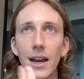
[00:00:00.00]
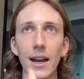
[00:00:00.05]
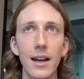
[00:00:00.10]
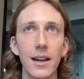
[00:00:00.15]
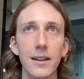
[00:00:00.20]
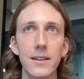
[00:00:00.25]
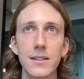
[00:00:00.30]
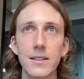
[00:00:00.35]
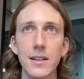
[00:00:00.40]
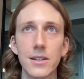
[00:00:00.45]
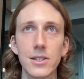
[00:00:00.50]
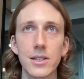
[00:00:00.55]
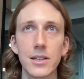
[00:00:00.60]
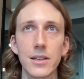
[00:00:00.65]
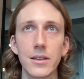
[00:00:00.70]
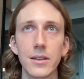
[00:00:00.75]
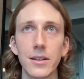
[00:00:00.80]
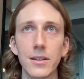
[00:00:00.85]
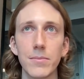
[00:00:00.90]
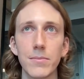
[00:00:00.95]
hack
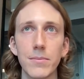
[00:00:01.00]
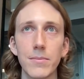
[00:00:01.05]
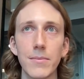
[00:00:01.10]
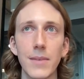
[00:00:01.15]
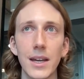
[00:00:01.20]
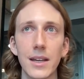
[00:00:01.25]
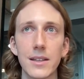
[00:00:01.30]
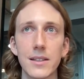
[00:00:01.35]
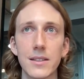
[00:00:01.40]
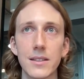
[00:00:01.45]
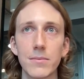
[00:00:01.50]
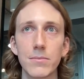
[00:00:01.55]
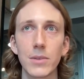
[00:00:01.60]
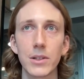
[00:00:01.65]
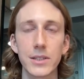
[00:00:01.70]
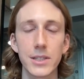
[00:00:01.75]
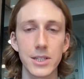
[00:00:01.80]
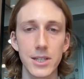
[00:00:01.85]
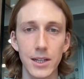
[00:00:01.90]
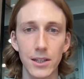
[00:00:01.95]
essentially makes
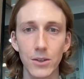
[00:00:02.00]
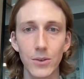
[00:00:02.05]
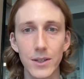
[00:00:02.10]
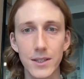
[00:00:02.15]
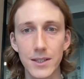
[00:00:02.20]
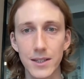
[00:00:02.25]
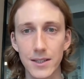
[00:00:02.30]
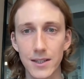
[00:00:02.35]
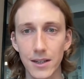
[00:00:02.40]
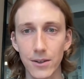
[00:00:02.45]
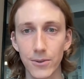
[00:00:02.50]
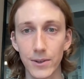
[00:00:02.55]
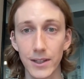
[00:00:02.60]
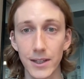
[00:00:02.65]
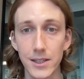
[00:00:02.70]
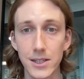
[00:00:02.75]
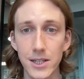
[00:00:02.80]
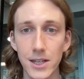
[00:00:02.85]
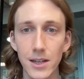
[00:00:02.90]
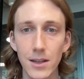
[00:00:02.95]
multi-chain USDC
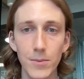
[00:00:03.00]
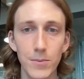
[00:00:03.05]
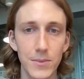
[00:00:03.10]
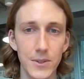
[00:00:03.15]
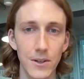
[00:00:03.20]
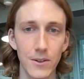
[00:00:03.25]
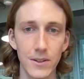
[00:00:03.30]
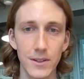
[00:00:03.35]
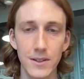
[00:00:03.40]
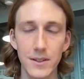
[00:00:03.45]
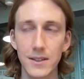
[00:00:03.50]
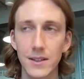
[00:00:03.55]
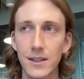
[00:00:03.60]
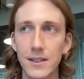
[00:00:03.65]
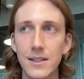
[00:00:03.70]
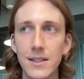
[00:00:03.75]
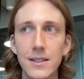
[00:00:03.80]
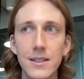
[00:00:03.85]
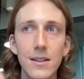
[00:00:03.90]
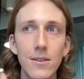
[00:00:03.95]
really cheap, so
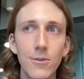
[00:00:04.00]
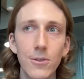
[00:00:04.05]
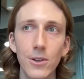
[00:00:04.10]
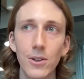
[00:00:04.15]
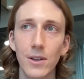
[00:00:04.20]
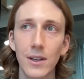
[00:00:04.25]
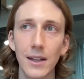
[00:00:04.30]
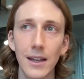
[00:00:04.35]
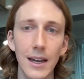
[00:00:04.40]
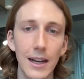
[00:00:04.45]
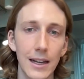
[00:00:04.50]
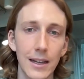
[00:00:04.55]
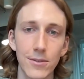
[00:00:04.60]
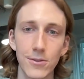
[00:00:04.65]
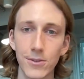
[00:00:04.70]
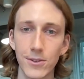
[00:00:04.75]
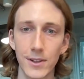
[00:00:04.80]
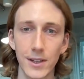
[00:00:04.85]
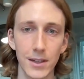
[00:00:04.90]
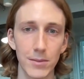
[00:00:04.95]
it's as if you can get
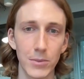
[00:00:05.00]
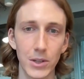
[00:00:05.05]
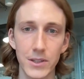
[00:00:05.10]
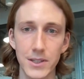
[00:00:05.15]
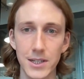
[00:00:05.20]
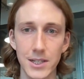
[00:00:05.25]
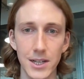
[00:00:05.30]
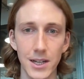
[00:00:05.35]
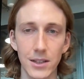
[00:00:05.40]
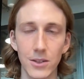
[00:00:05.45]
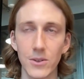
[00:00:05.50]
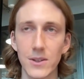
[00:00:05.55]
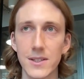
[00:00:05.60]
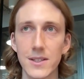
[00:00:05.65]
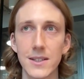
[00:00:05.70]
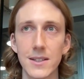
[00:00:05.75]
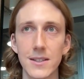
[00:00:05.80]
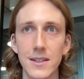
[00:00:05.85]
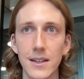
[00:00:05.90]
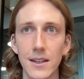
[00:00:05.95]
infinite multi-chain
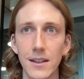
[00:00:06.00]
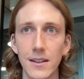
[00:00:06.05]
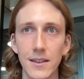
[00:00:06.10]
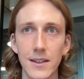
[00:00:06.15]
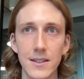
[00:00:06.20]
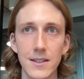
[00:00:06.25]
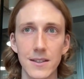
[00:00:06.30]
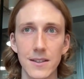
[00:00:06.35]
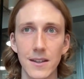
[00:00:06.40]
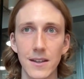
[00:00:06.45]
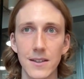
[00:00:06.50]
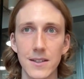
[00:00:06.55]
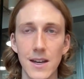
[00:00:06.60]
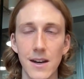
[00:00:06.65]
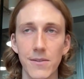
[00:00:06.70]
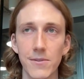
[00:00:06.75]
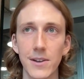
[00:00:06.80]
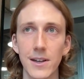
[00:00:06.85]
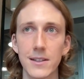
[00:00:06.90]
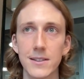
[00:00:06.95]
USDC. This is the
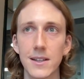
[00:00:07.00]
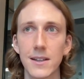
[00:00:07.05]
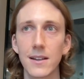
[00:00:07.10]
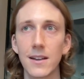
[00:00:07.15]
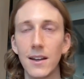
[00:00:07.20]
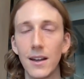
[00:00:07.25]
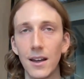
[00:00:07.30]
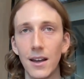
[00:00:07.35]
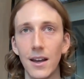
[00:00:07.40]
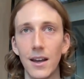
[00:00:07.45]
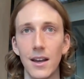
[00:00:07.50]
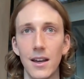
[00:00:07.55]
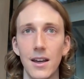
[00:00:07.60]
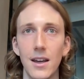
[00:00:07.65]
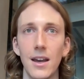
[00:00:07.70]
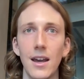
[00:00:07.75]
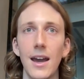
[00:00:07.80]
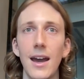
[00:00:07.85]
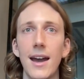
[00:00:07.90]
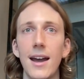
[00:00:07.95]
attack vector.
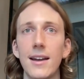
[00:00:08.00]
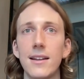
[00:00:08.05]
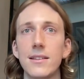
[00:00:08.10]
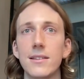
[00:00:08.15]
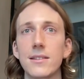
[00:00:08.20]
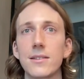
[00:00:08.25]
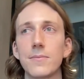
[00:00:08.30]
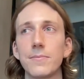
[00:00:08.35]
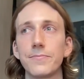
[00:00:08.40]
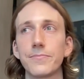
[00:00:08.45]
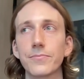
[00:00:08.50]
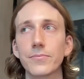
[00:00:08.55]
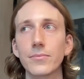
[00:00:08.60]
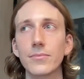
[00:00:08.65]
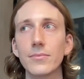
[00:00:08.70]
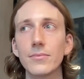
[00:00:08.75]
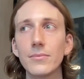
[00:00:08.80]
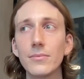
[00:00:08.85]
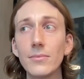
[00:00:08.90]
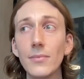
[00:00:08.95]
And
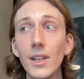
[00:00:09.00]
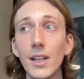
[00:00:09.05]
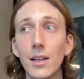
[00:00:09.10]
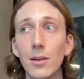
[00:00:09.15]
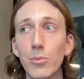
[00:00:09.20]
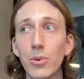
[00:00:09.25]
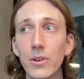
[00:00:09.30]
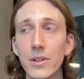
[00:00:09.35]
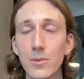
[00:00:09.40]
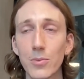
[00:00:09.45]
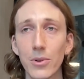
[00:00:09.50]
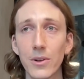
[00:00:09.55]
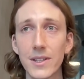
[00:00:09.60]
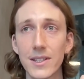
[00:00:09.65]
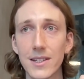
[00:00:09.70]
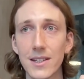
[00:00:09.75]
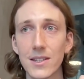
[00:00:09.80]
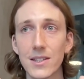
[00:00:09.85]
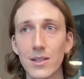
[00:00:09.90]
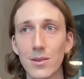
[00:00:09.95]
in a point-to-point
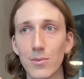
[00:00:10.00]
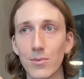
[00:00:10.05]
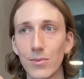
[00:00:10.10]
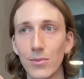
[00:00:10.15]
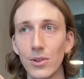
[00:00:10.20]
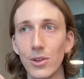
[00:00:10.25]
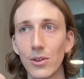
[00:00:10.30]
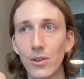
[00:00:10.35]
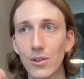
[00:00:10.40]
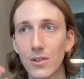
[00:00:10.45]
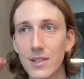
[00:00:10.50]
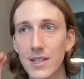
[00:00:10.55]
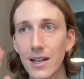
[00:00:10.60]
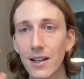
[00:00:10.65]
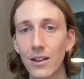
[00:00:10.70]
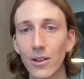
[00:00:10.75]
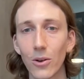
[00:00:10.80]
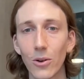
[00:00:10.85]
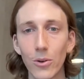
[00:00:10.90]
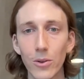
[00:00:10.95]
system, you could
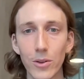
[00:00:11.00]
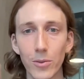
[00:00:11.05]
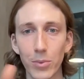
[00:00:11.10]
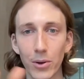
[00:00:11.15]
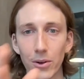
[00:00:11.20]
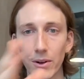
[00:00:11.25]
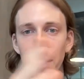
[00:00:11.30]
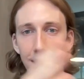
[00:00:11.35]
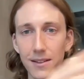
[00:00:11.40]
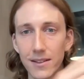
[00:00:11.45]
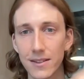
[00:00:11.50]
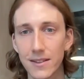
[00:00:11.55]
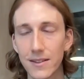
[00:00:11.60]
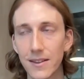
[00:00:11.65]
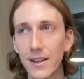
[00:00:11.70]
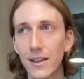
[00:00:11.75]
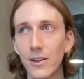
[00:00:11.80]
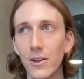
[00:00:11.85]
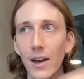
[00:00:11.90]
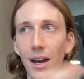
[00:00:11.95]
tell all the points
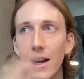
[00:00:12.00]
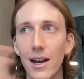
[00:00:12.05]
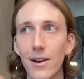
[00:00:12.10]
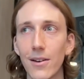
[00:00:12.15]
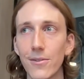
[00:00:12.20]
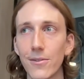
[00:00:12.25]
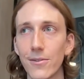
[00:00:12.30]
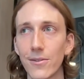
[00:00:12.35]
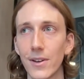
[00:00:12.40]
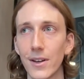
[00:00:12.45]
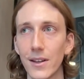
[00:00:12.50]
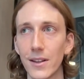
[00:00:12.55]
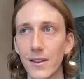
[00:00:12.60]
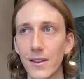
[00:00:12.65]
that you have